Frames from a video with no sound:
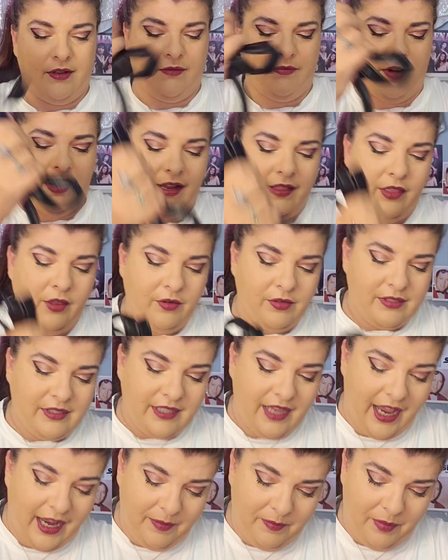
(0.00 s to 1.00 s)
All right, little
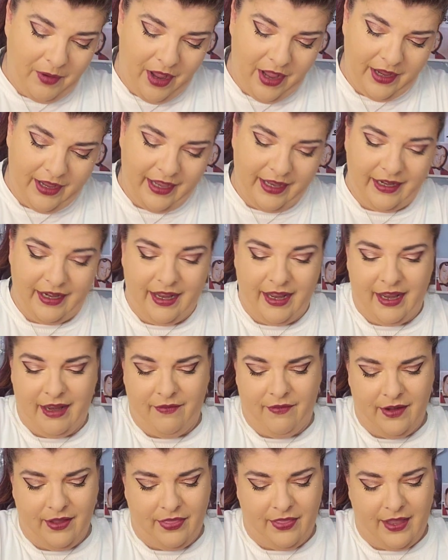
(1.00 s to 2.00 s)
side pocket and
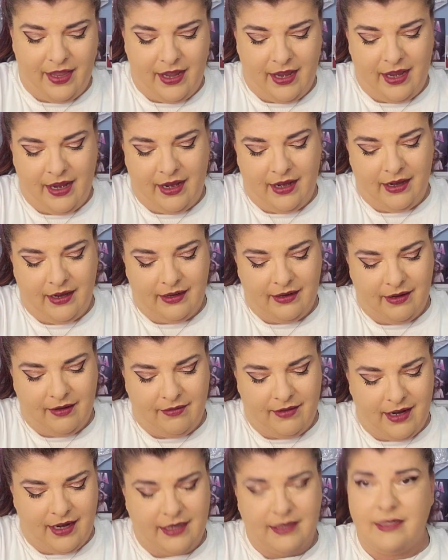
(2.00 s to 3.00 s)
everything. All
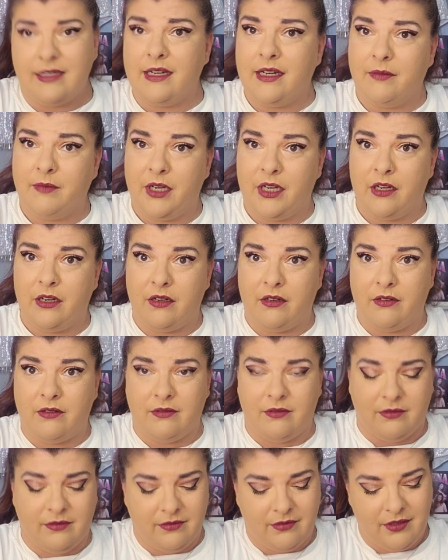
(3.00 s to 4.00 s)
right,
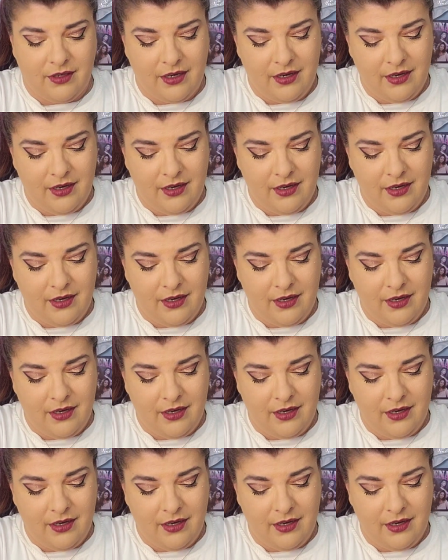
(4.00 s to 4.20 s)
Temu.